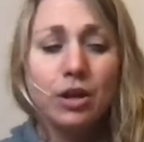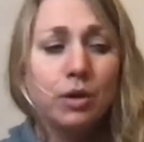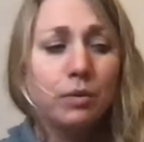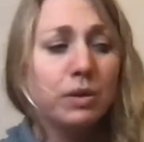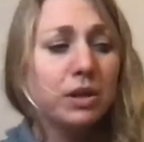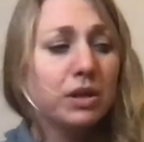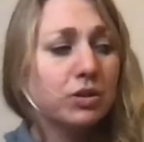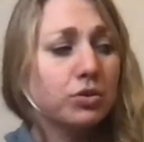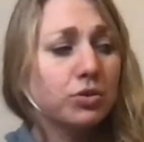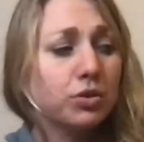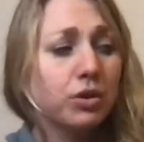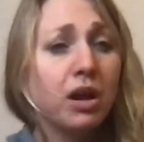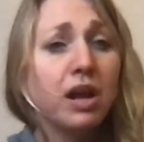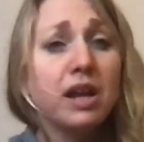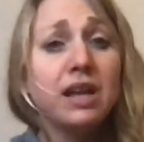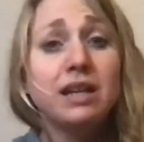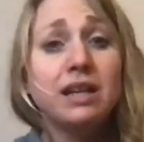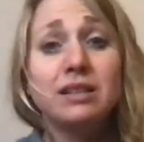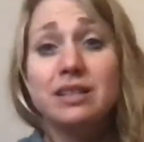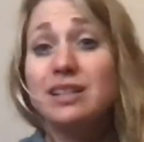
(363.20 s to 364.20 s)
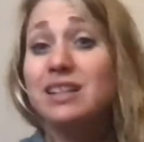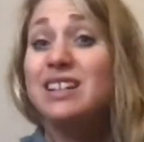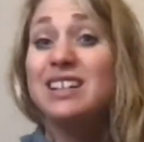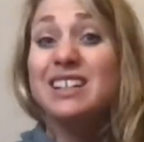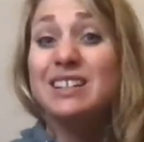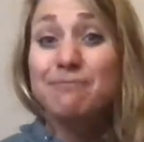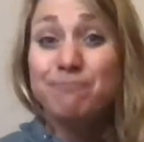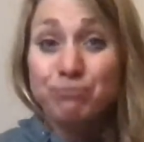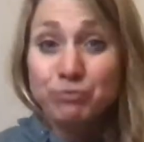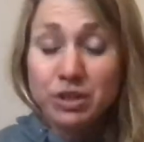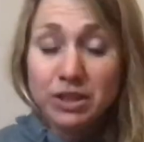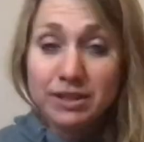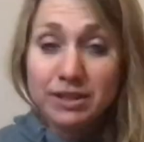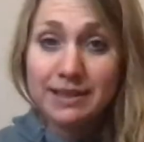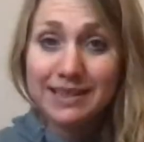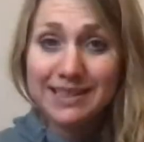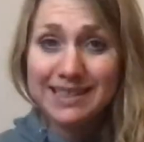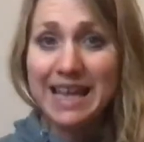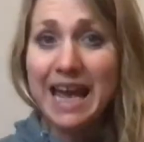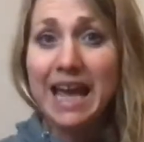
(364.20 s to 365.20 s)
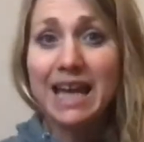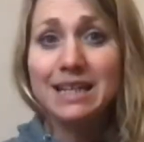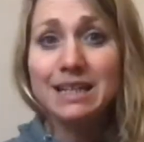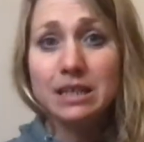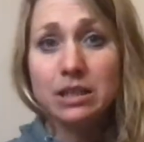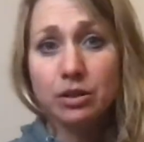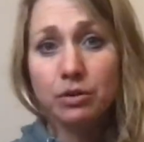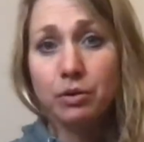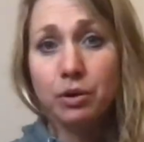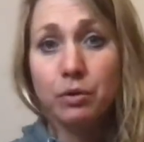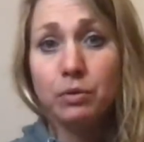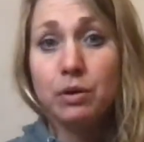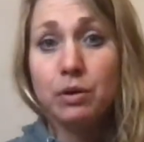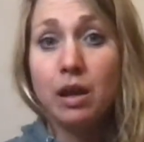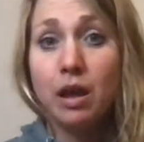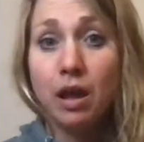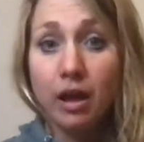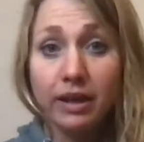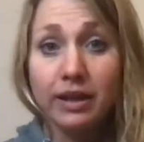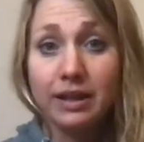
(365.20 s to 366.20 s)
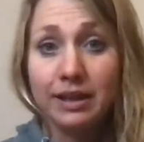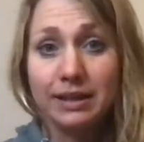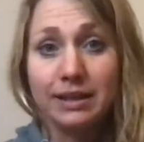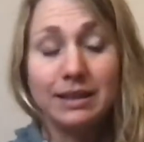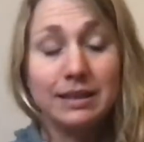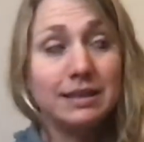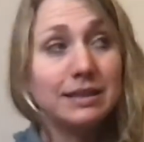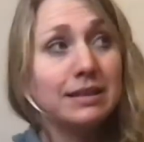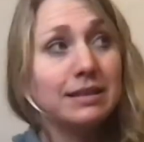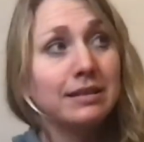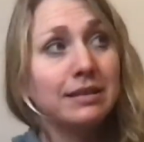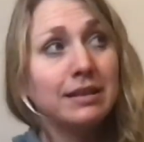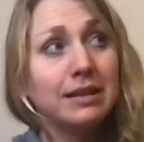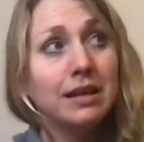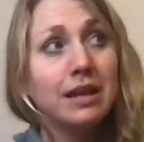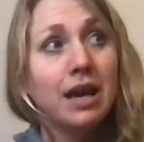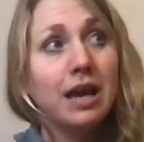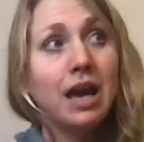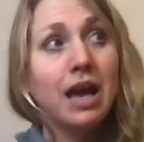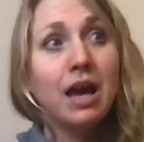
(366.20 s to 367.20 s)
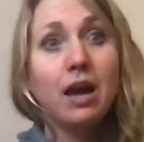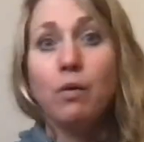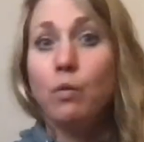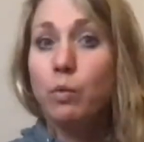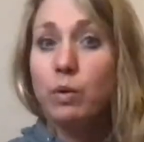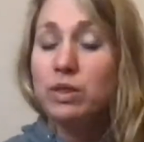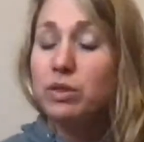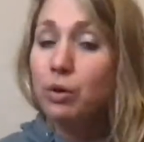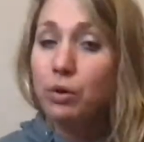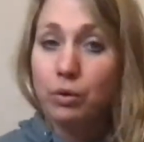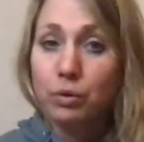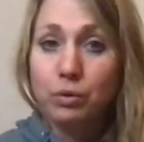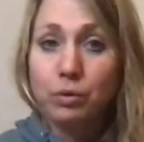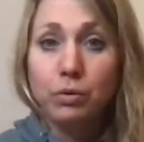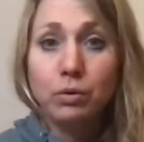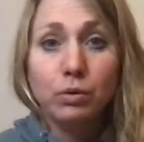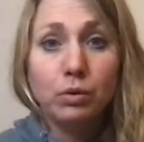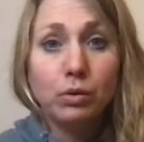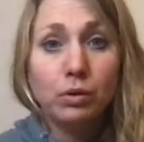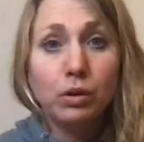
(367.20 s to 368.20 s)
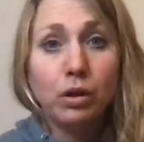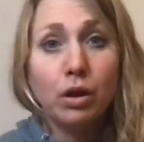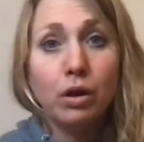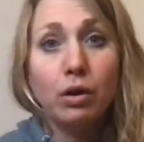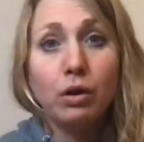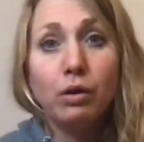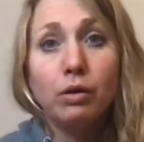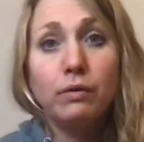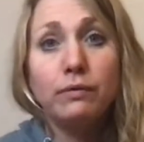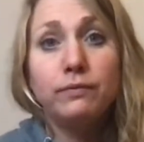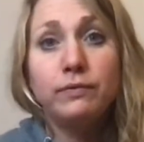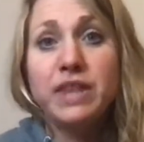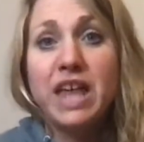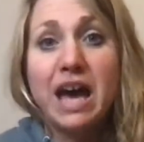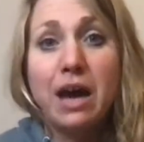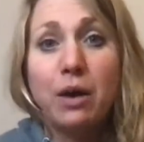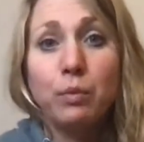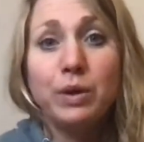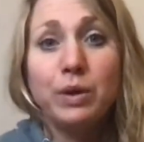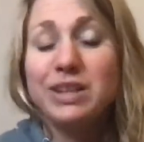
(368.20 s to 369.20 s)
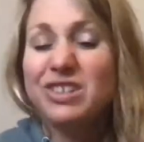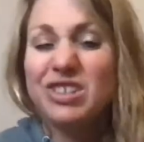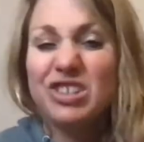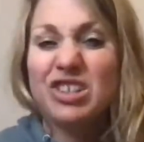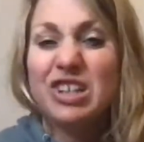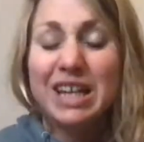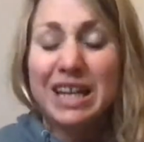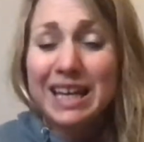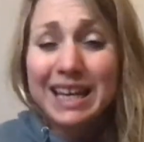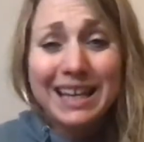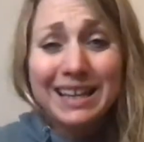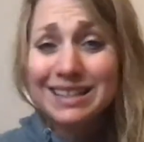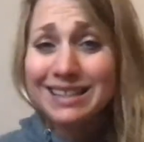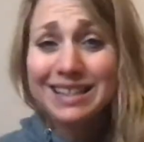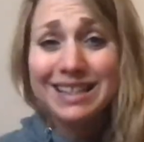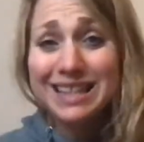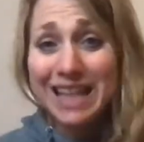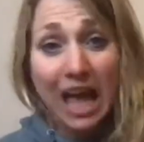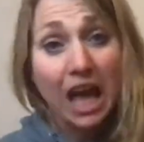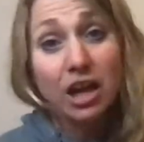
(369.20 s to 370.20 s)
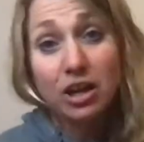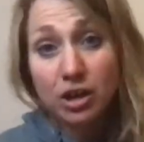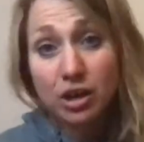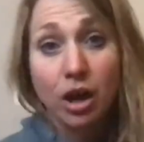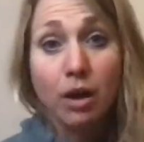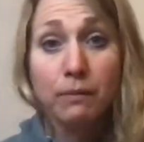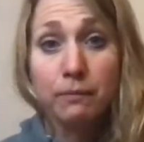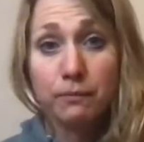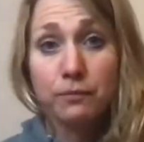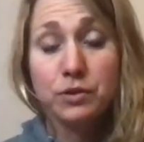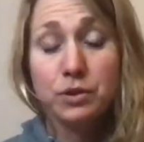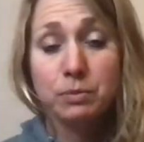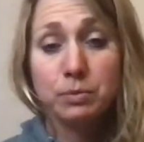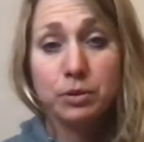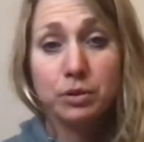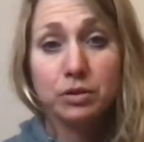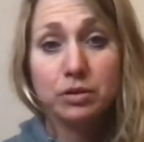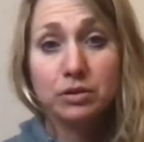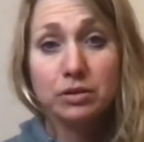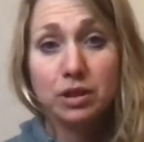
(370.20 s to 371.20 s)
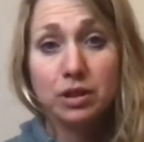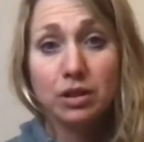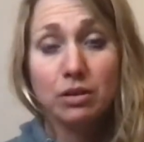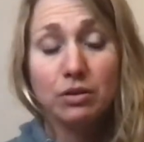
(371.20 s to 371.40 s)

we are trying to just stand in our own light with all of that which isn't that comfortable,